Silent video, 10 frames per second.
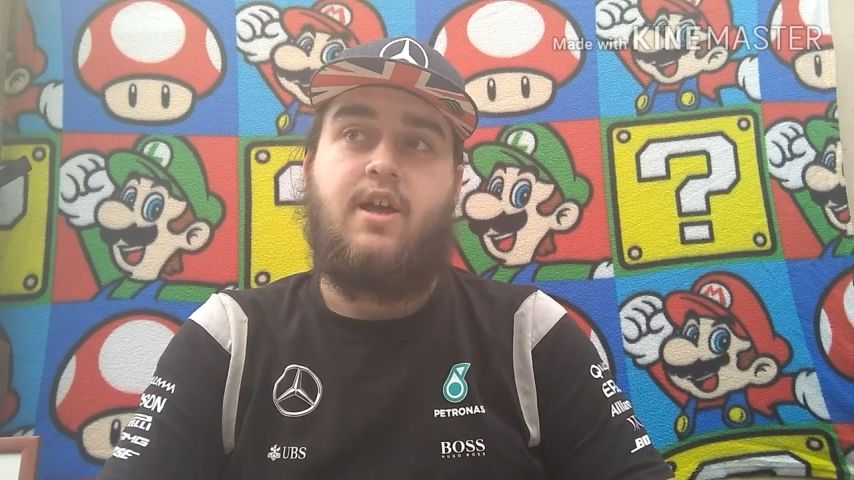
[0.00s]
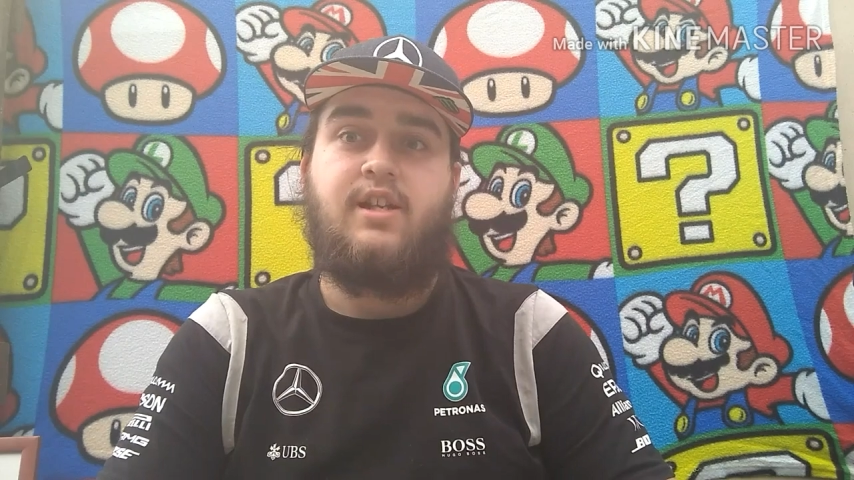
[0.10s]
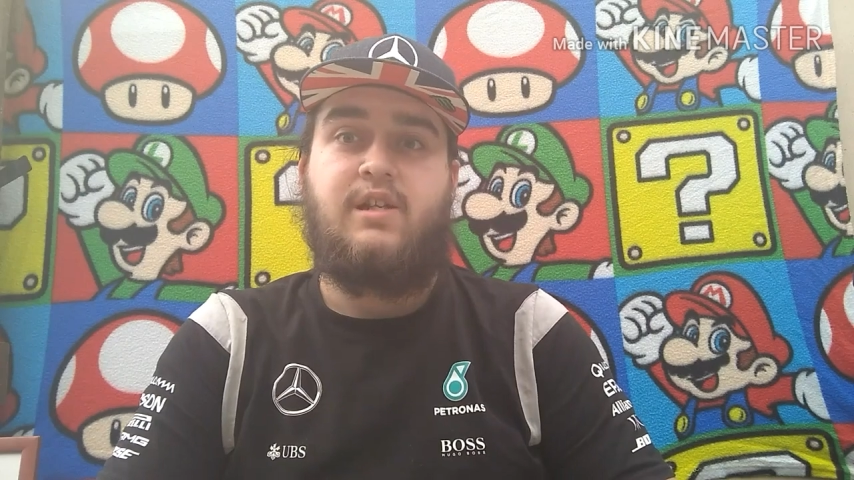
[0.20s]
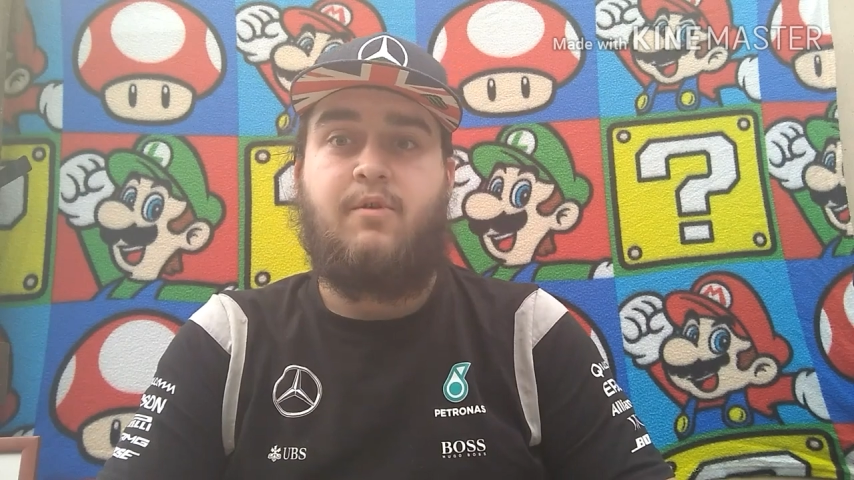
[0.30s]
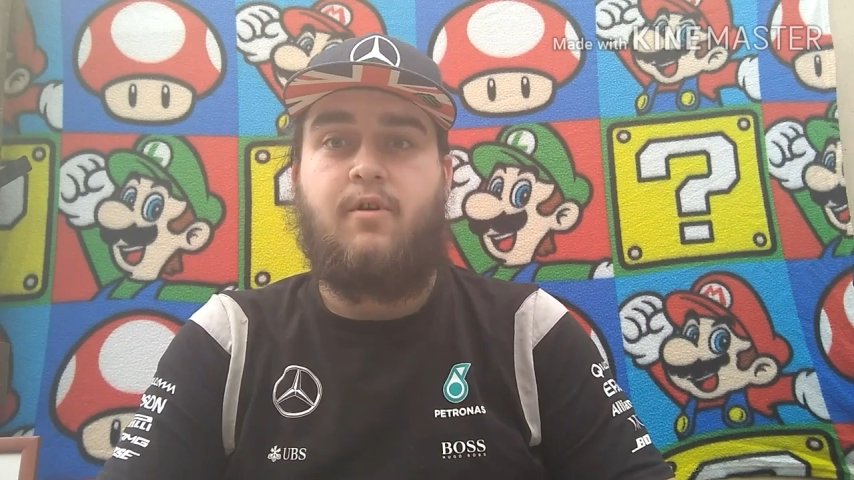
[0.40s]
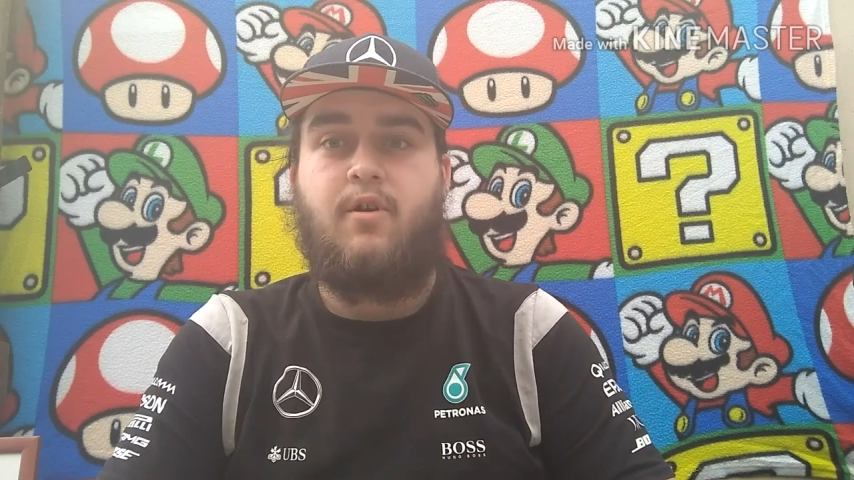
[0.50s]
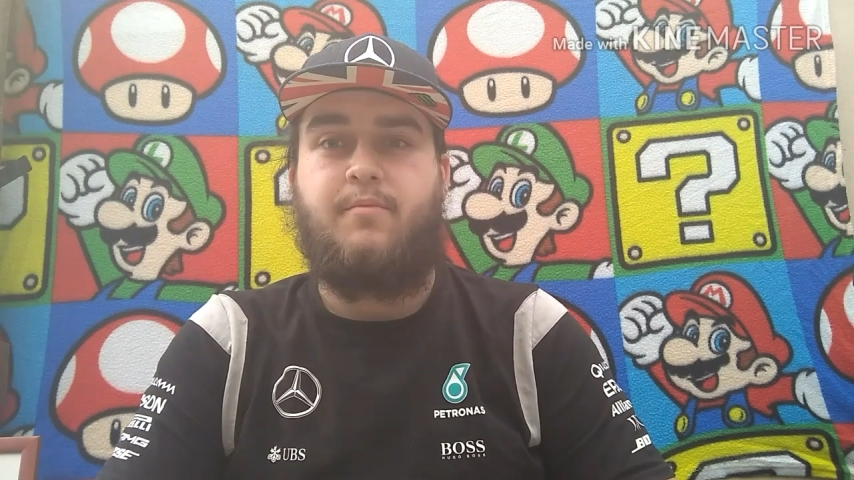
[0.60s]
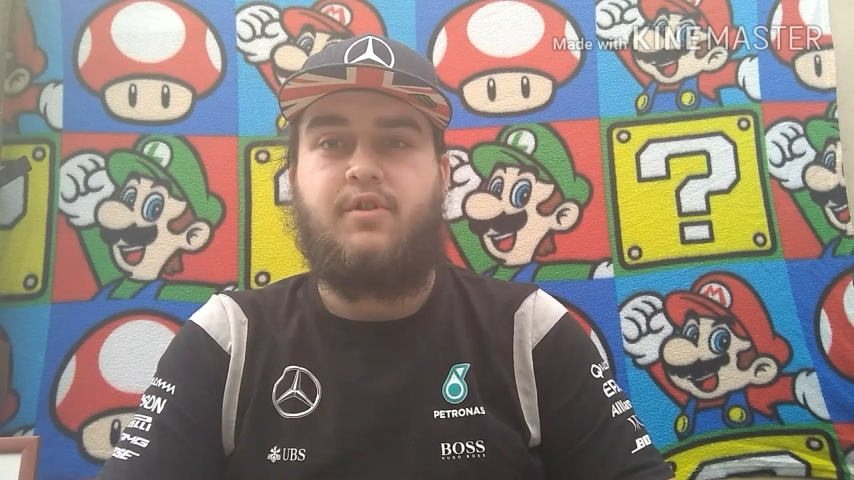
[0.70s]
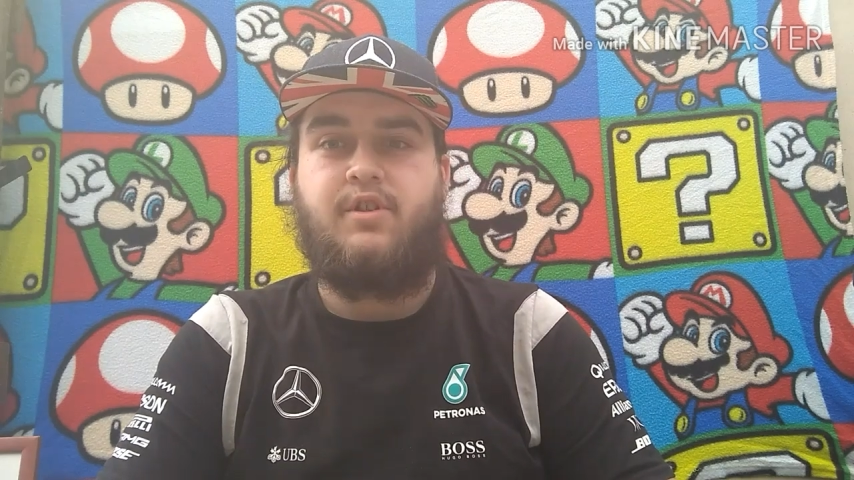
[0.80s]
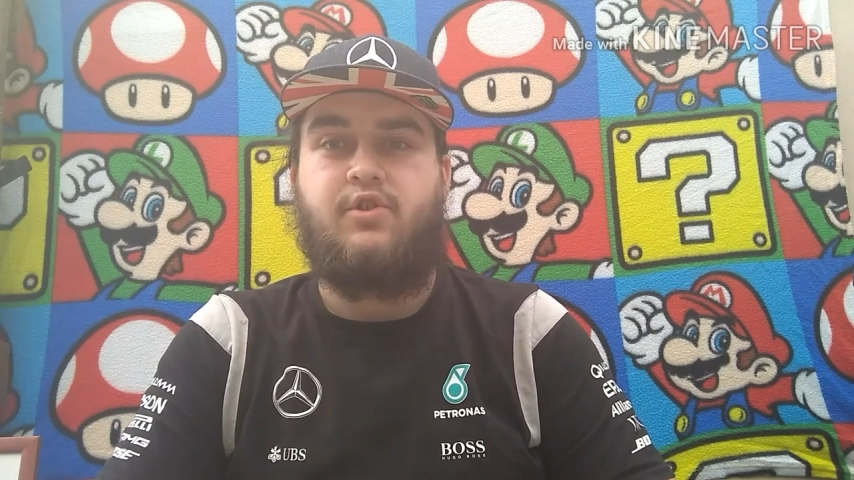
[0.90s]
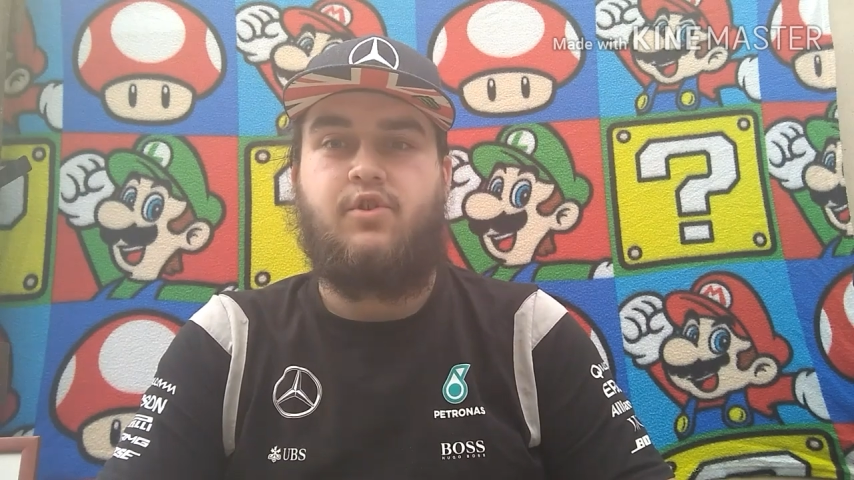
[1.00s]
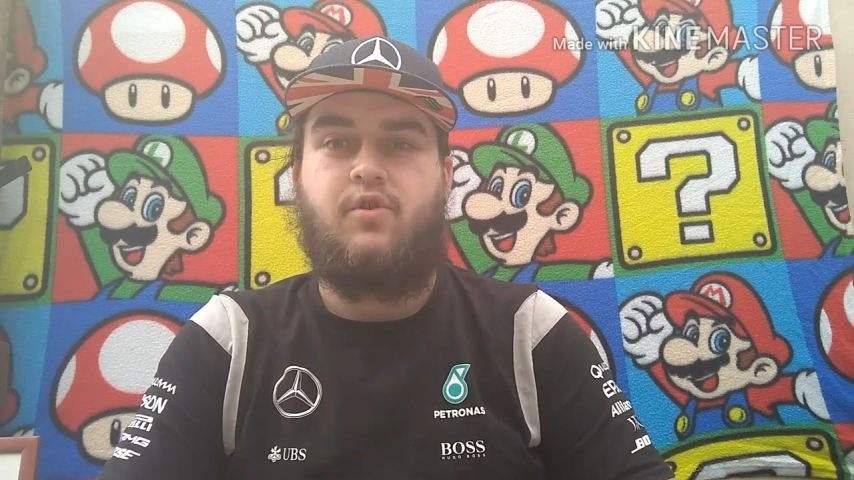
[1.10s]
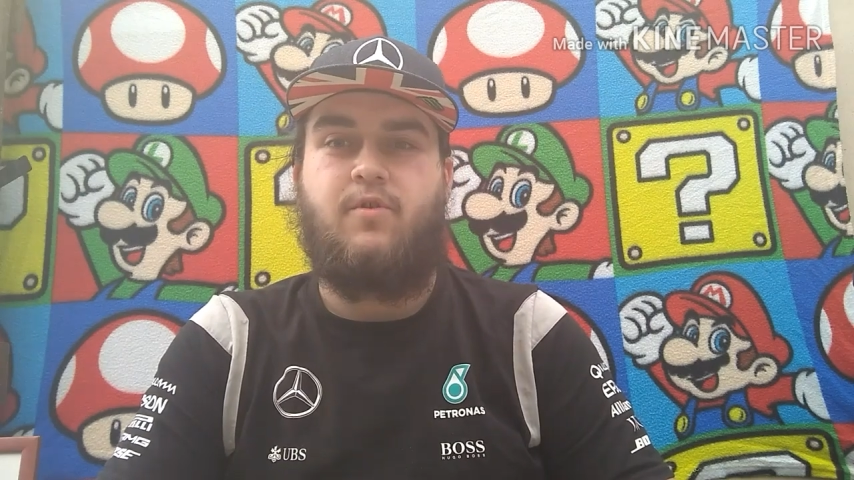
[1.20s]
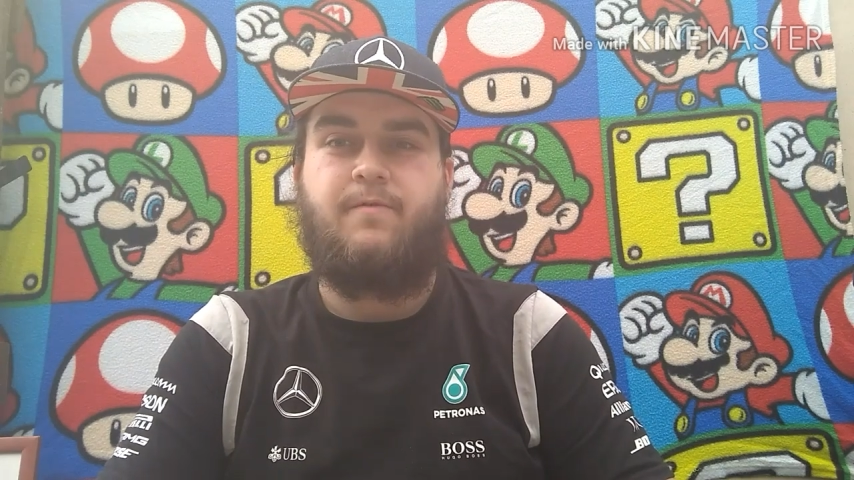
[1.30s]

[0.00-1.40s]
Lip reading: Tomorrow I'm not so sure.